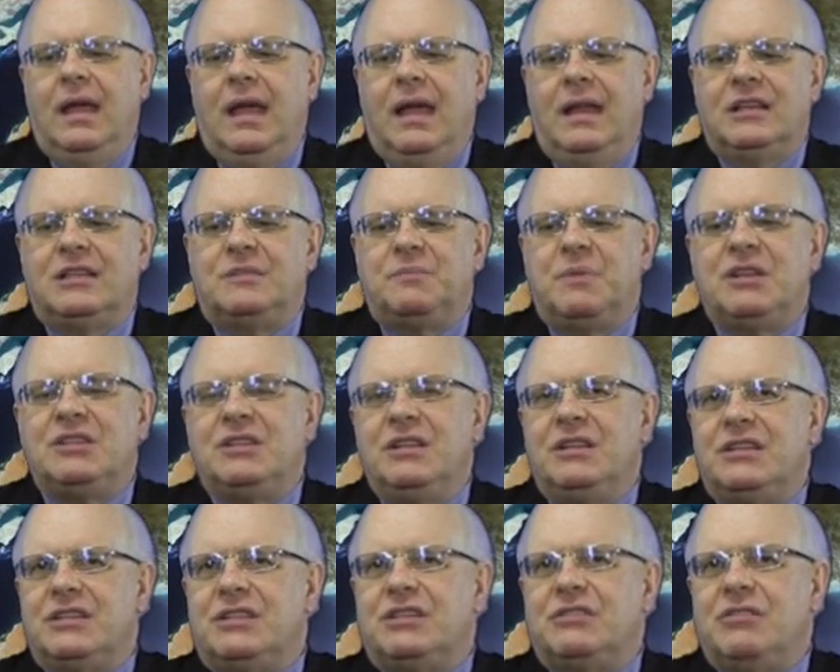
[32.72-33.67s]
And
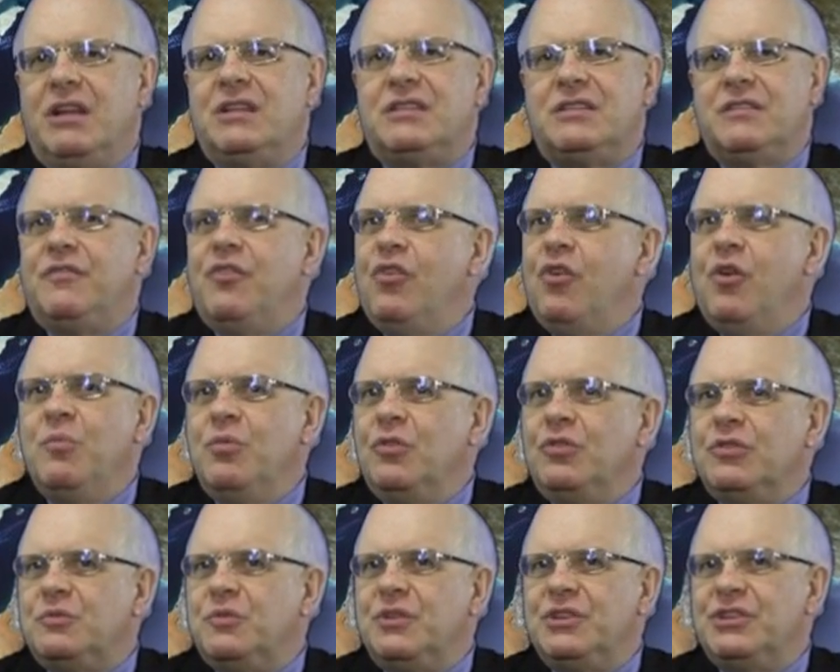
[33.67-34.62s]
especially the Straits of
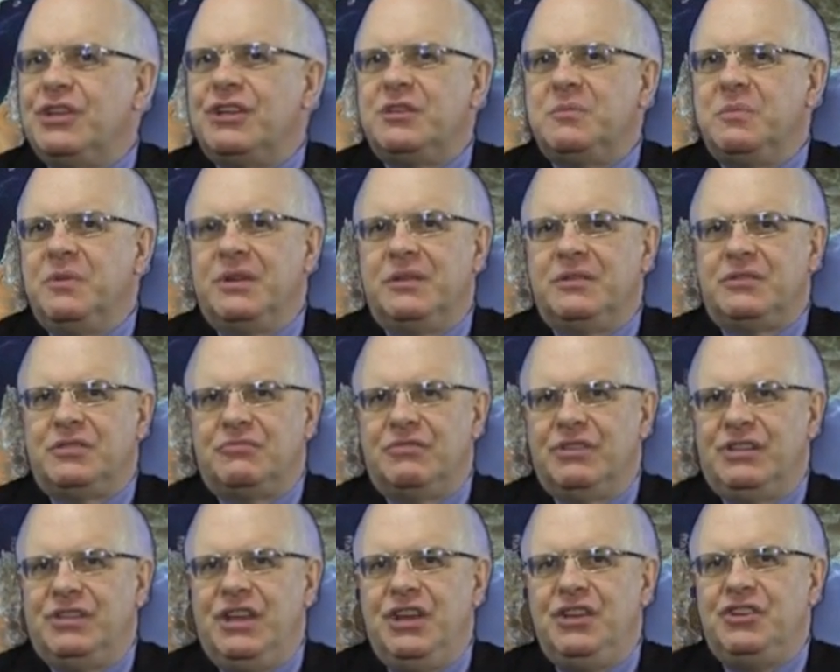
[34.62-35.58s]
Hormuz, which has been a
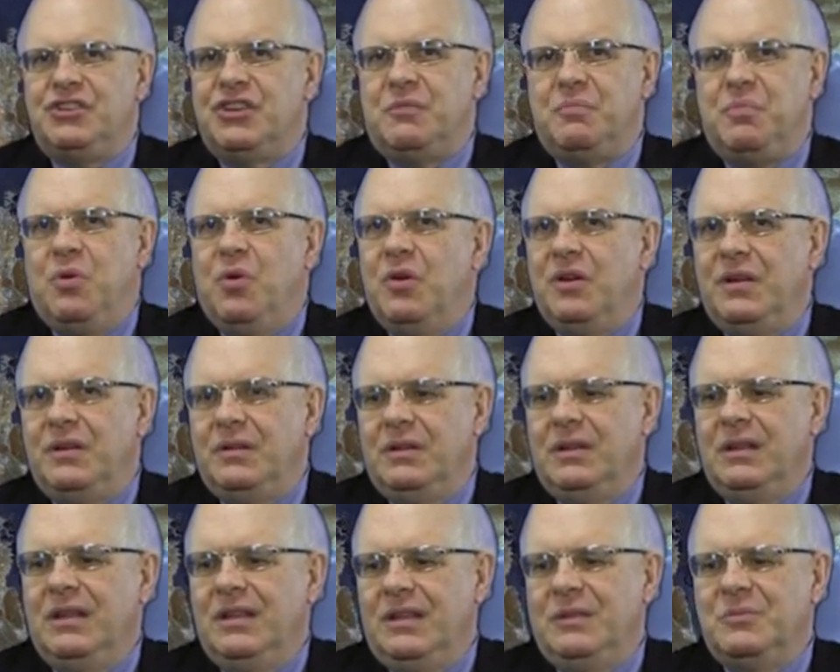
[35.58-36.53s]
strategic point.
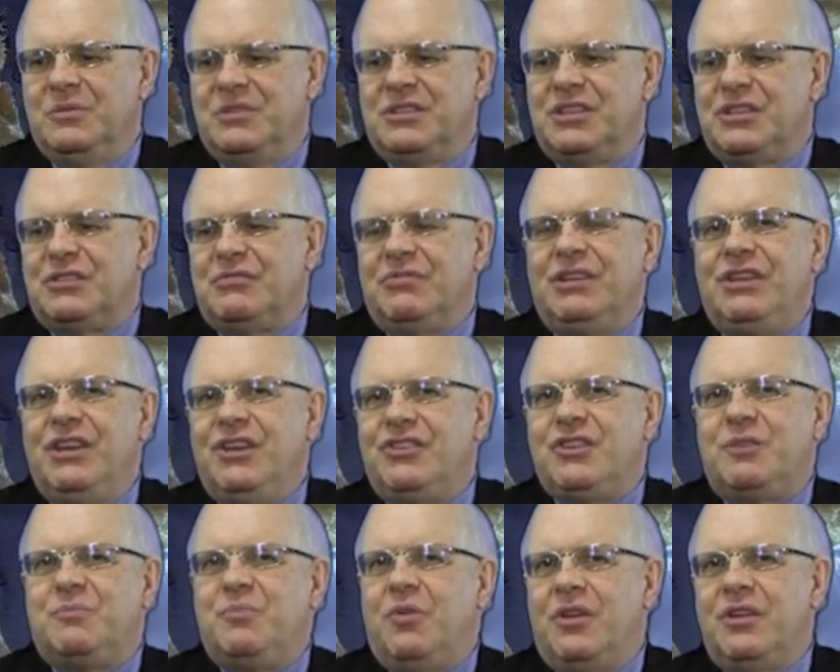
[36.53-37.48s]
It was the
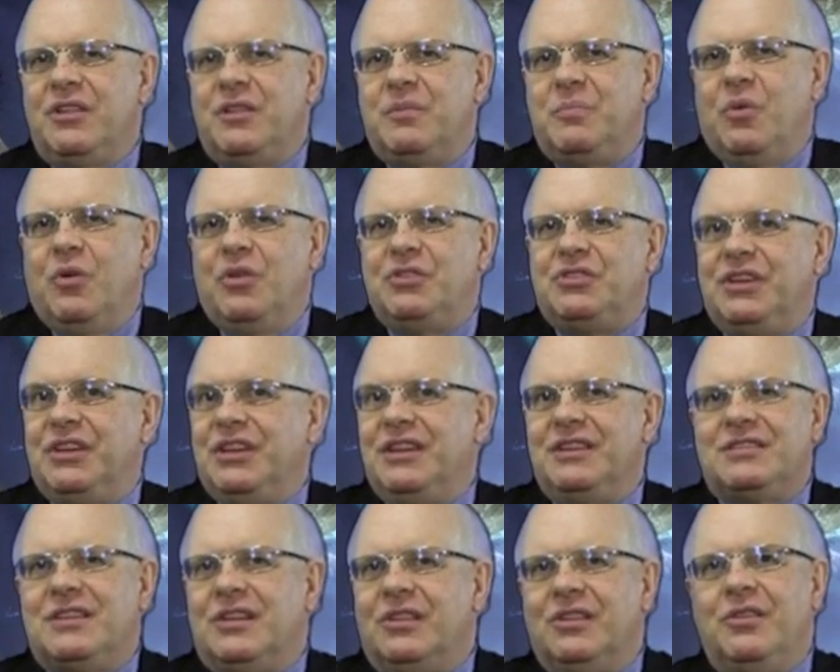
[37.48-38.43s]
strategic point of the
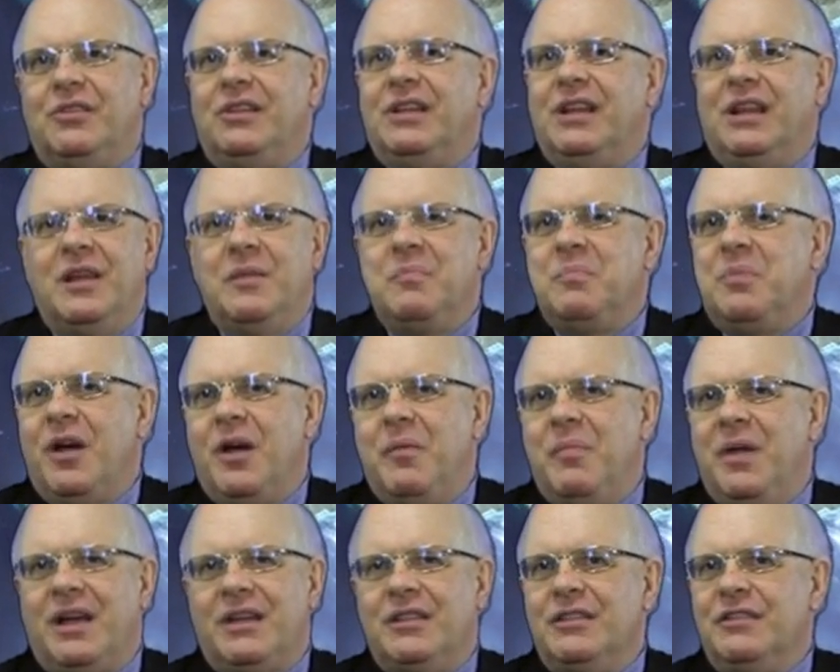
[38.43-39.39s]
Portuguese colonial empire
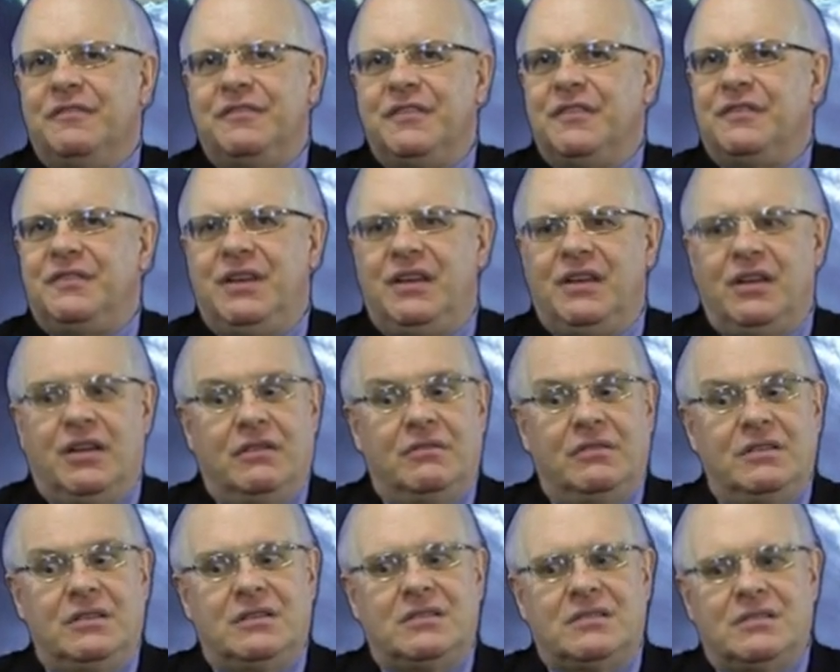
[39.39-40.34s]
back in the
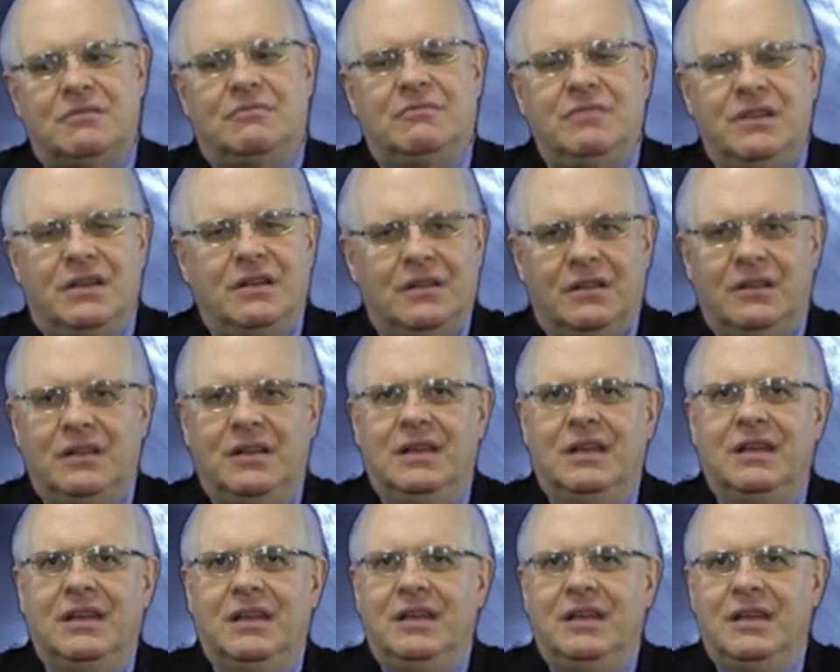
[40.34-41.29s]
1500s. It's a real
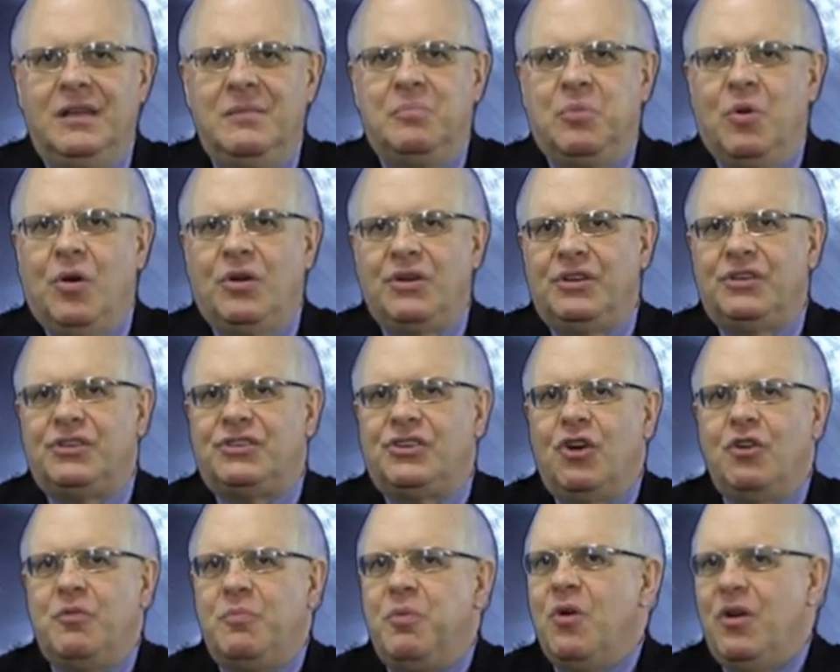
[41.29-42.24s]
important
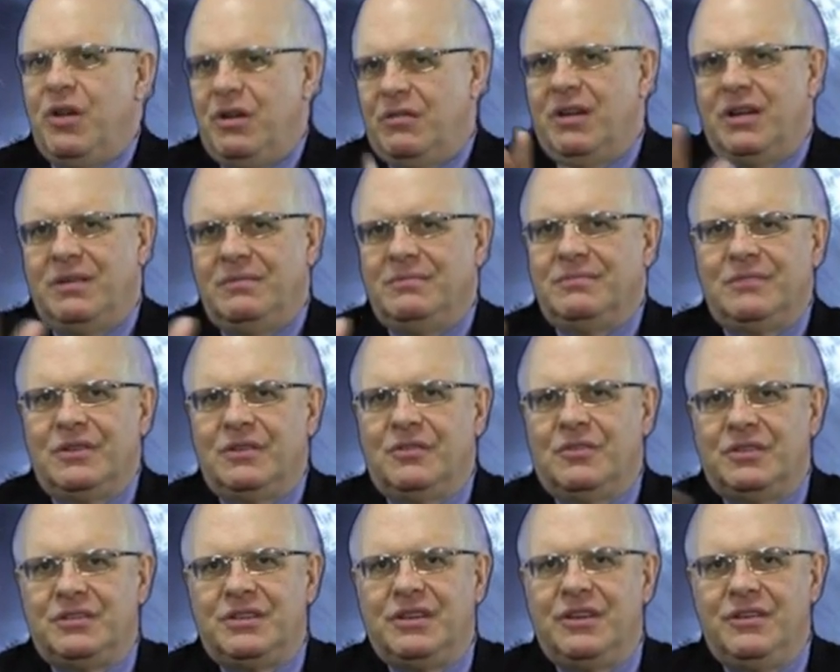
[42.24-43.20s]
choke point, right?
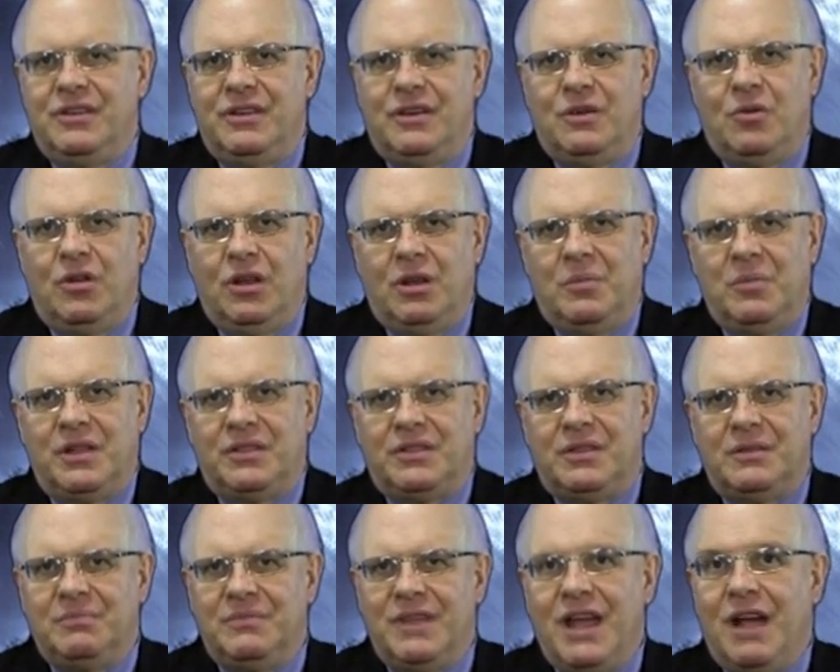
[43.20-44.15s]
Because here you know all about
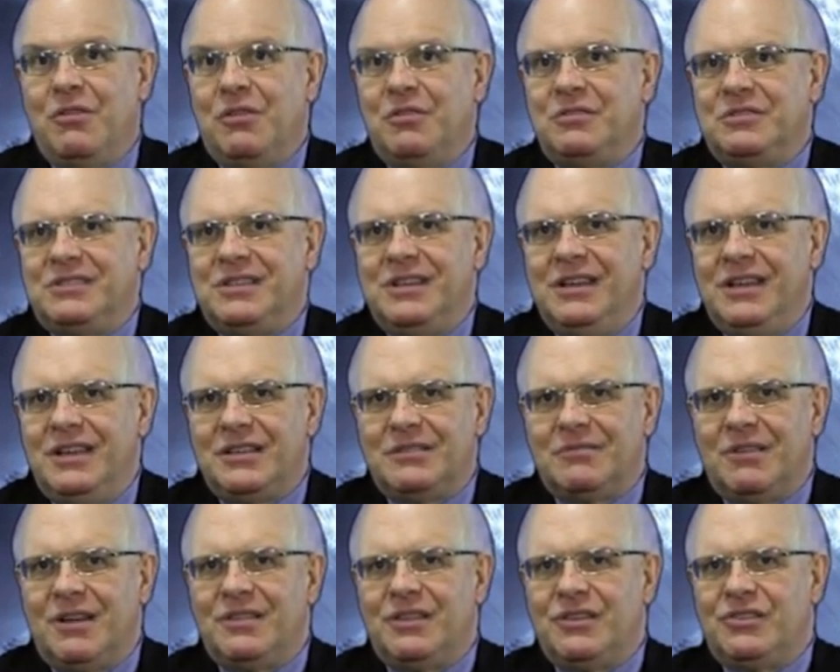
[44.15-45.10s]
the narrow
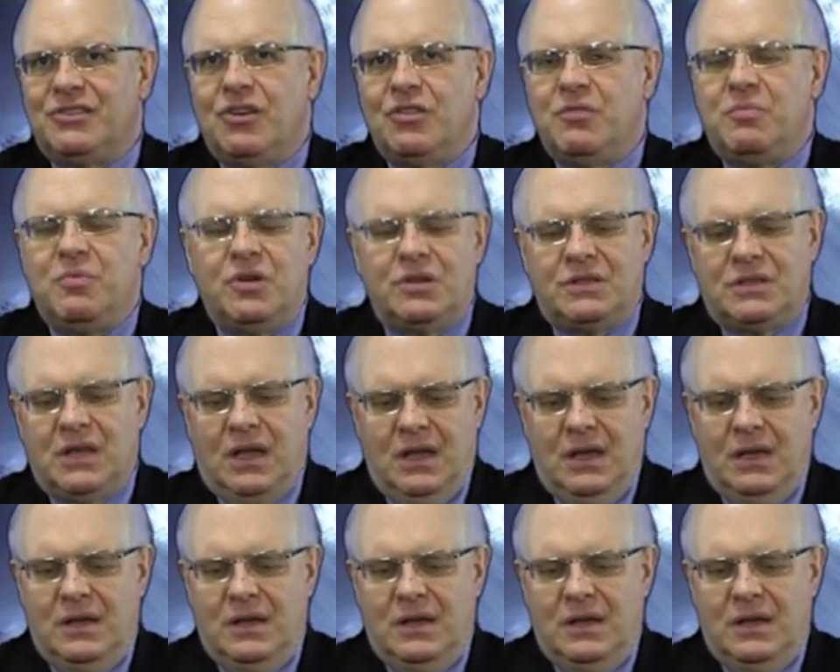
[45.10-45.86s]
seas, right? The choke points.